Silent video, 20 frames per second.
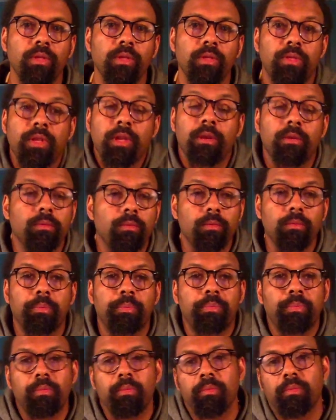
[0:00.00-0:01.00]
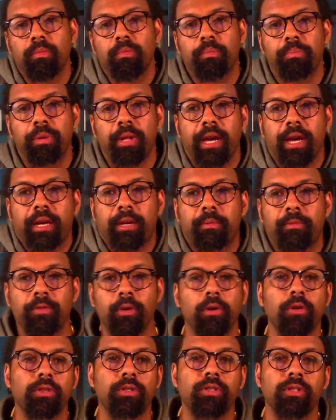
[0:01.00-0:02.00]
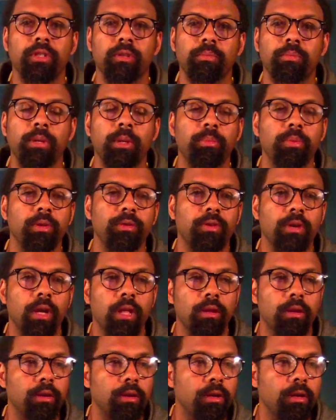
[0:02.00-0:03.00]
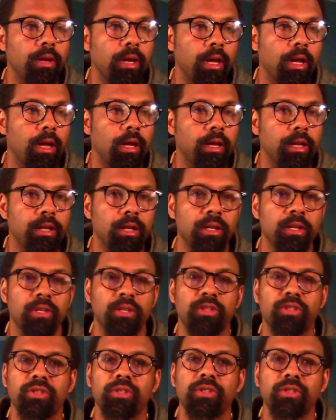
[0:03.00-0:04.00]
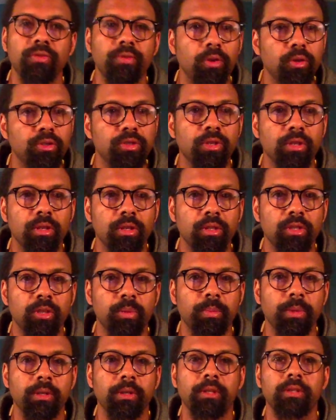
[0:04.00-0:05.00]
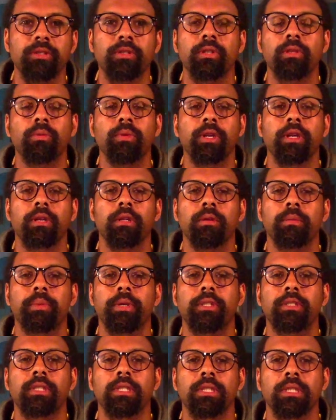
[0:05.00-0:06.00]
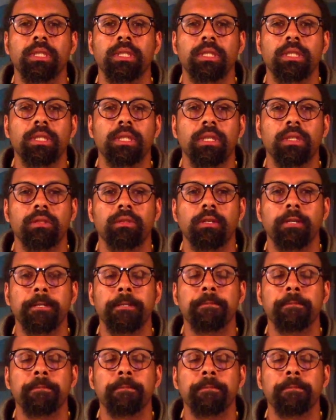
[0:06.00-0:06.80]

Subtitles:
that black folks and people of color and indigenous folks experience on a regular basis in this country.